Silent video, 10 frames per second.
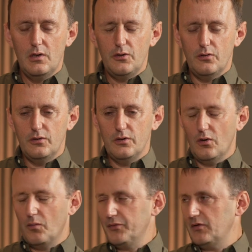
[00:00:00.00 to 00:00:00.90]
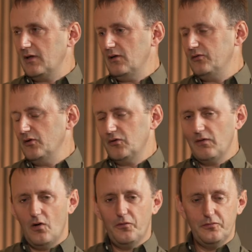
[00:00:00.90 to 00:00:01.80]
you're not particularly suited to
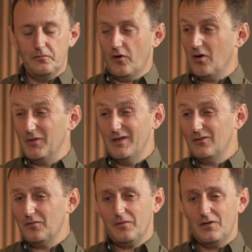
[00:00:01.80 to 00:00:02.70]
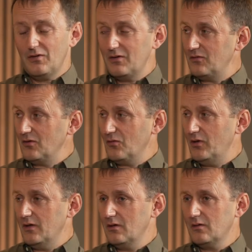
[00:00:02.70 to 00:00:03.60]
that office environment, it's a fantastic
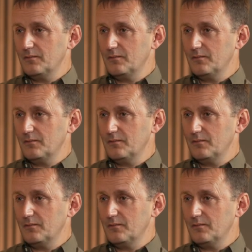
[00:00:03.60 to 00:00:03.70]
career.